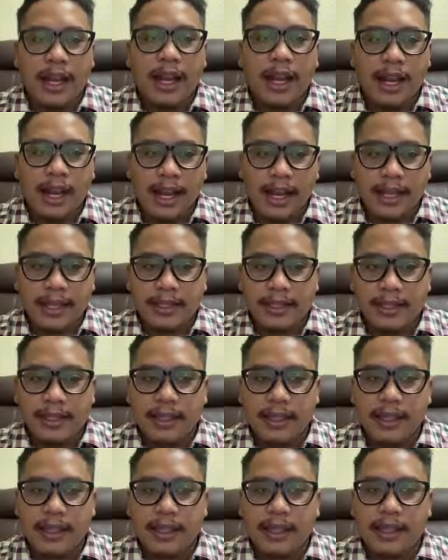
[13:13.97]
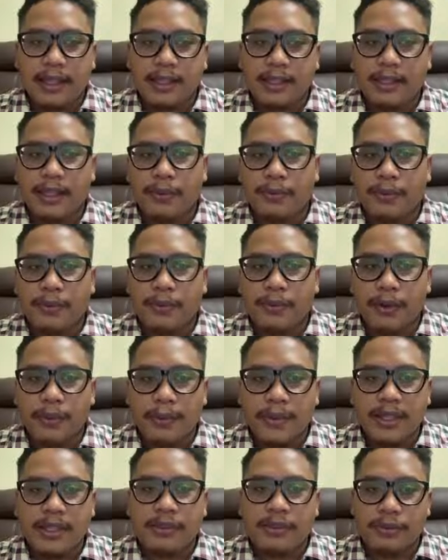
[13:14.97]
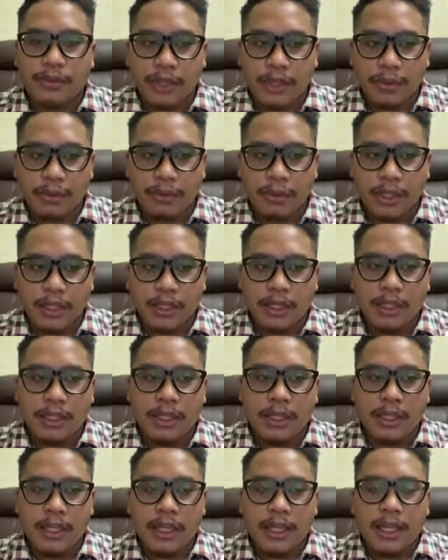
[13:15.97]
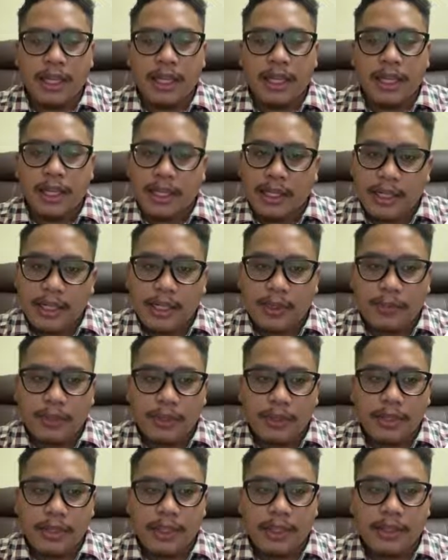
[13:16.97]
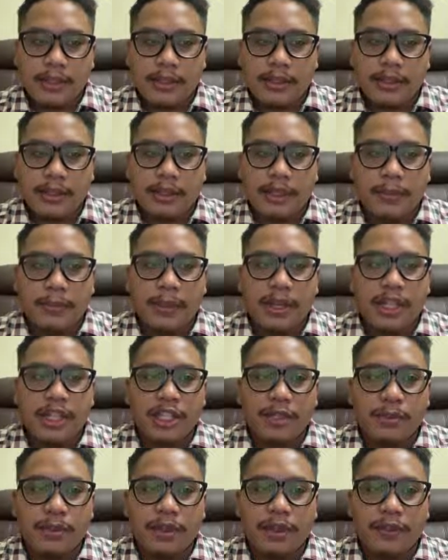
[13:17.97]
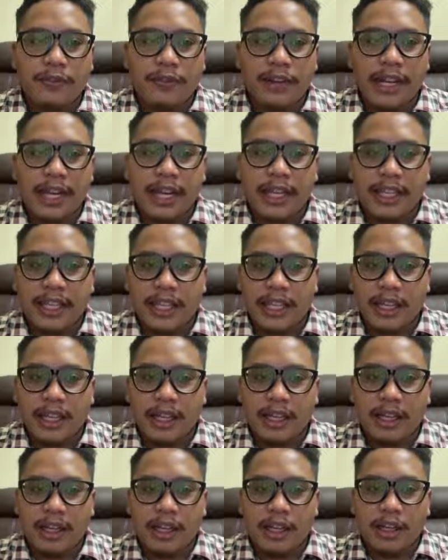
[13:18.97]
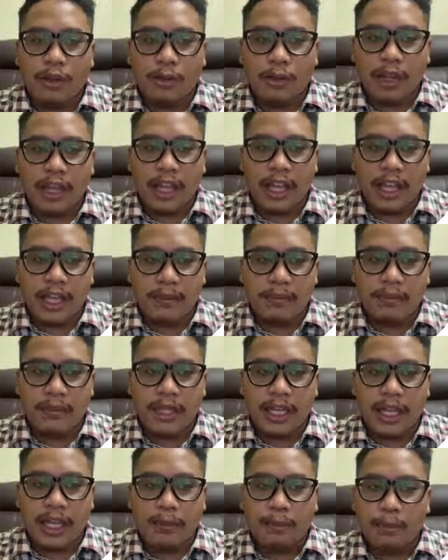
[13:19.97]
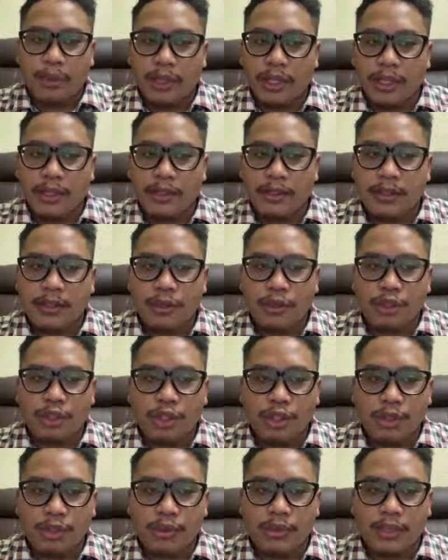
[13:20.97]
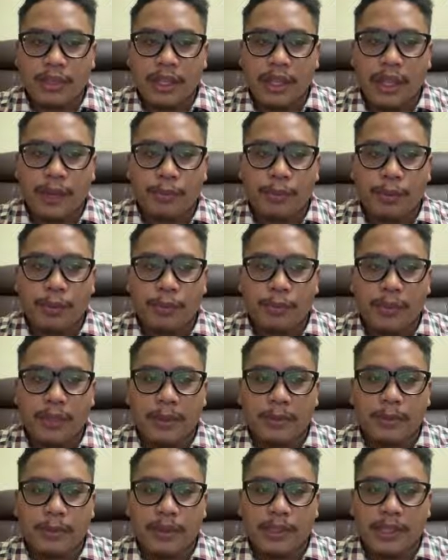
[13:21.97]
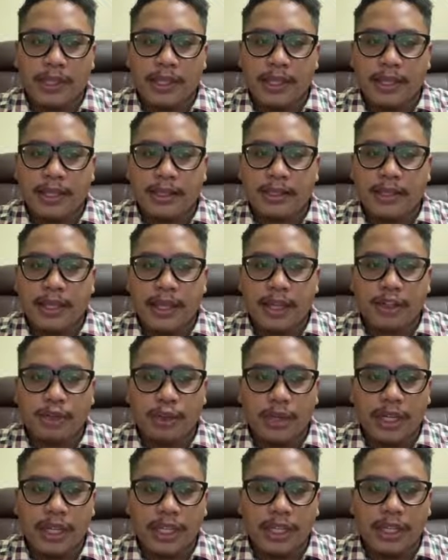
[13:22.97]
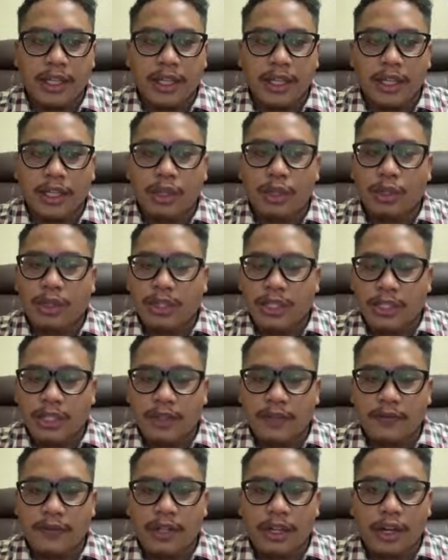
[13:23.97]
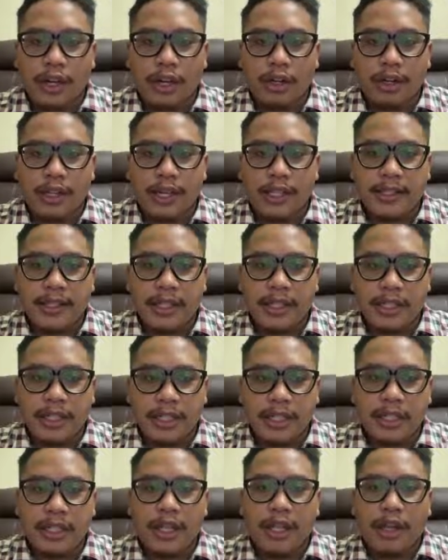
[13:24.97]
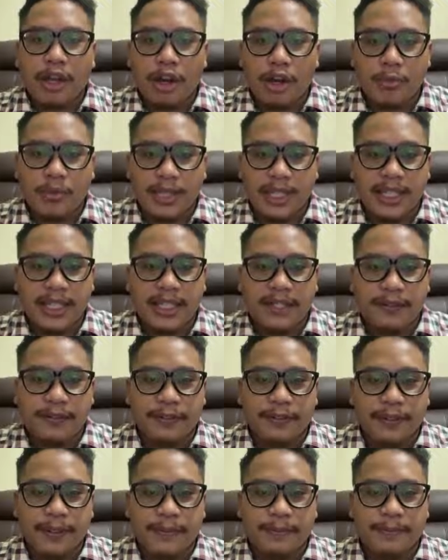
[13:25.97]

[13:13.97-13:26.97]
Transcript: Lastly is the performance renewal. In this process, the management of the IKEA will help the employees to choose appropriate procedures and training to achieve the organization objective.